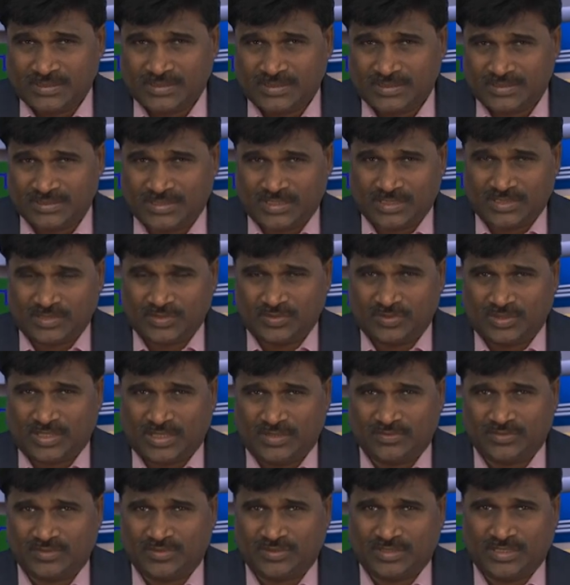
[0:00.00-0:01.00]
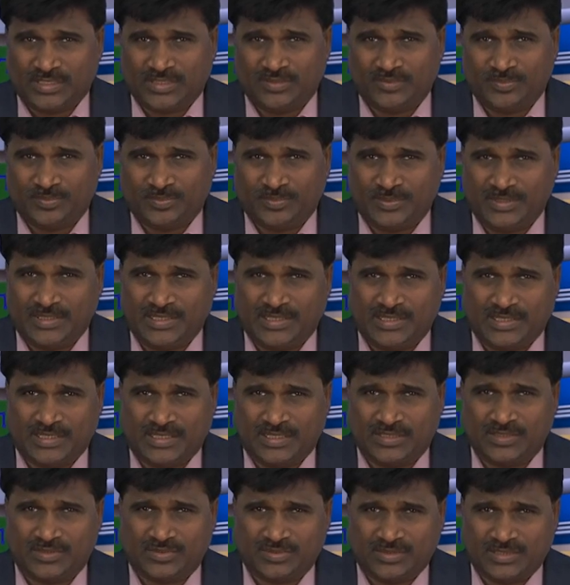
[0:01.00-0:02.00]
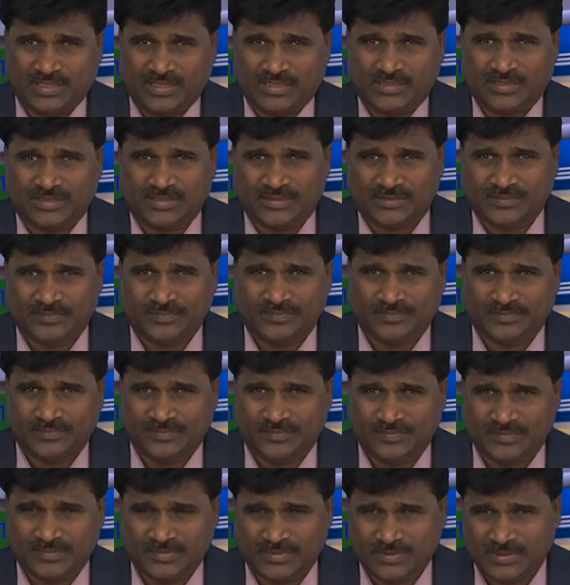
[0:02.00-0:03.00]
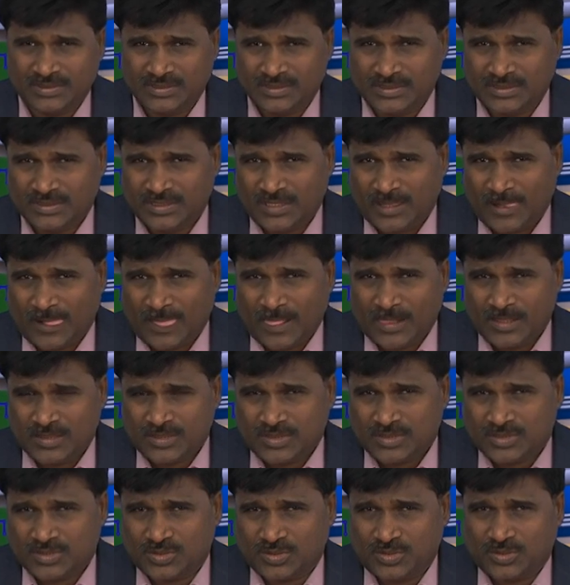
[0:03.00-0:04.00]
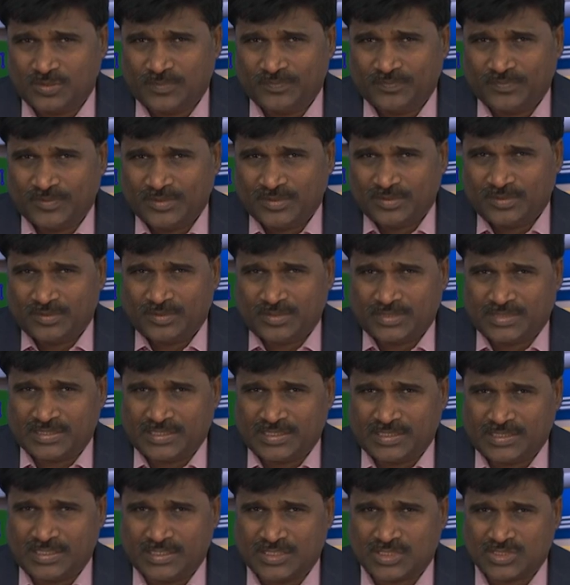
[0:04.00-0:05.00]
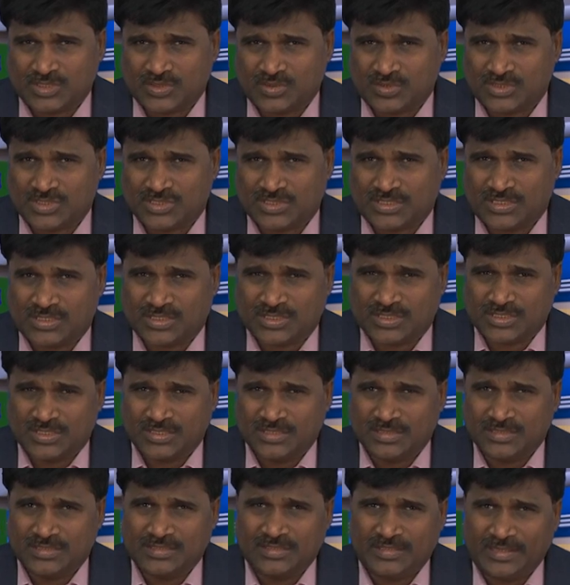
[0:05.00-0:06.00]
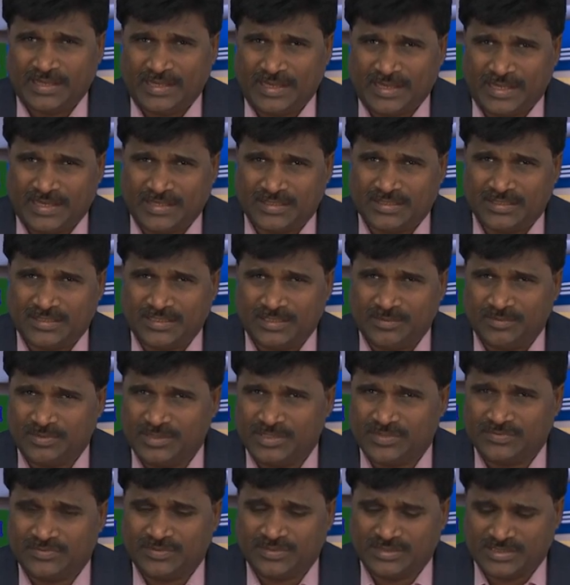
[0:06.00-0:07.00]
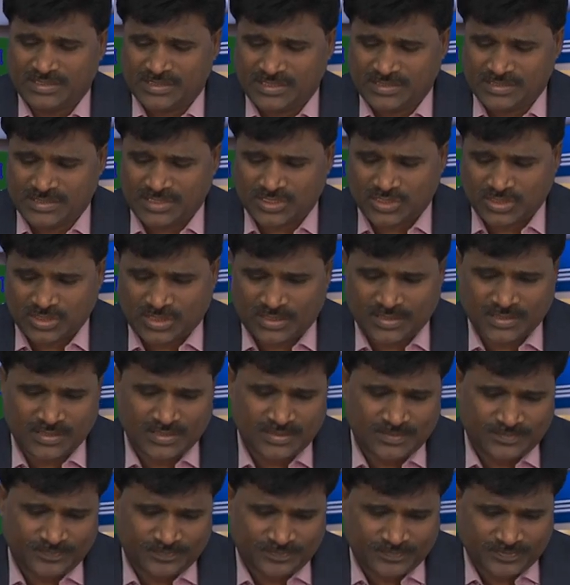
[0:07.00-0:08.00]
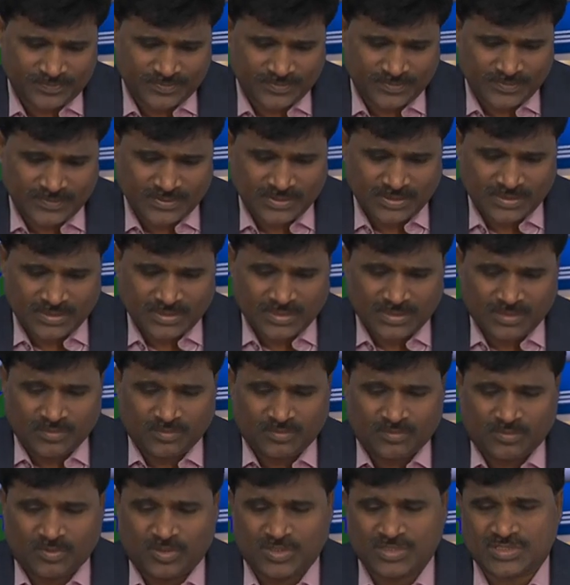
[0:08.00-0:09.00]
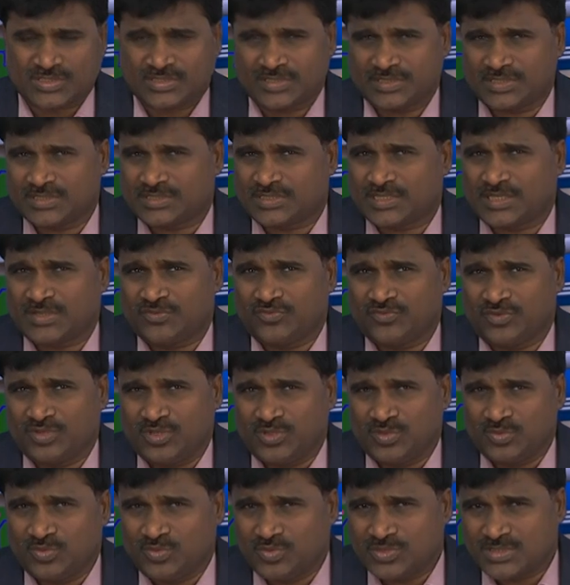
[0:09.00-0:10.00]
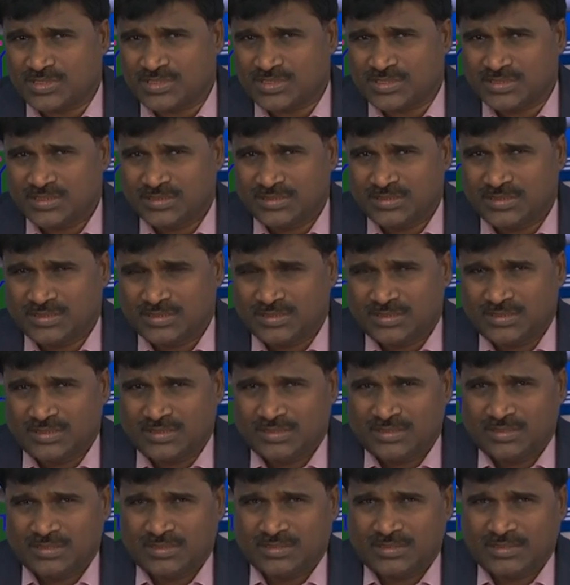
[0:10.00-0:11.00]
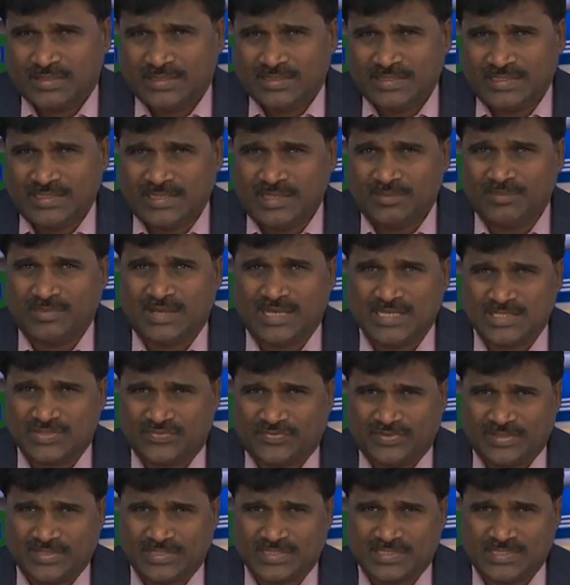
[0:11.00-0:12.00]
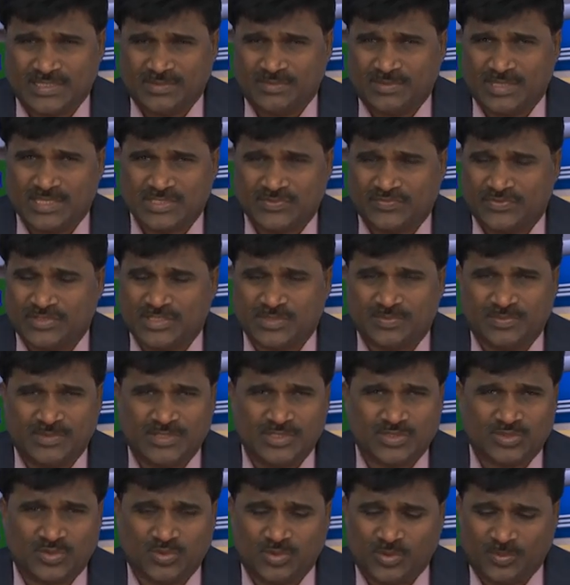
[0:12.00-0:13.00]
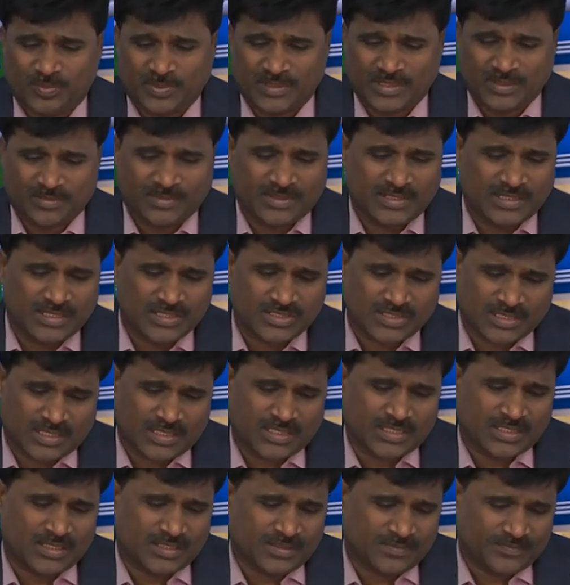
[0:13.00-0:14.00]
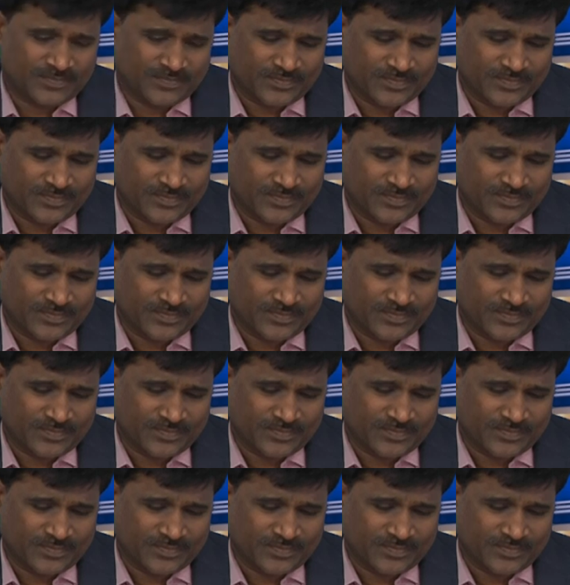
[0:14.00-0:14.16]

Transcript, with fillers: In that you have to have P and N together. So drain and source are N, in between there is a channel most of the time we use E-MOSFETs. E-MOSFETs means no permanent channel.